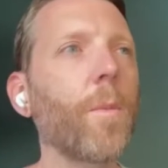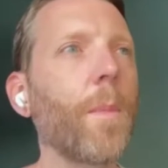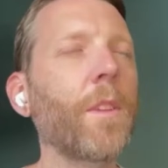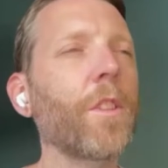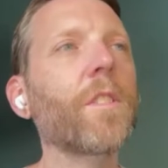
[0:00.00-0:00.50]
that you
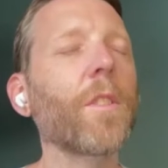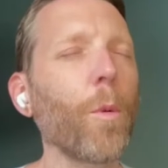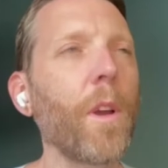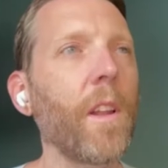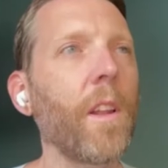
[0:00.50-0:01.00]
mentioned
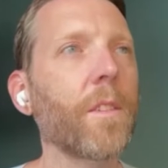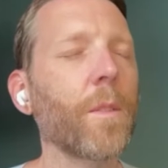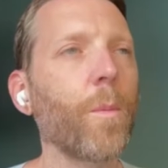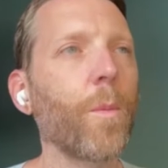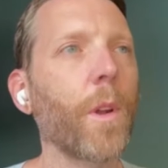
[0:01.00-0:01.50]
surrealism.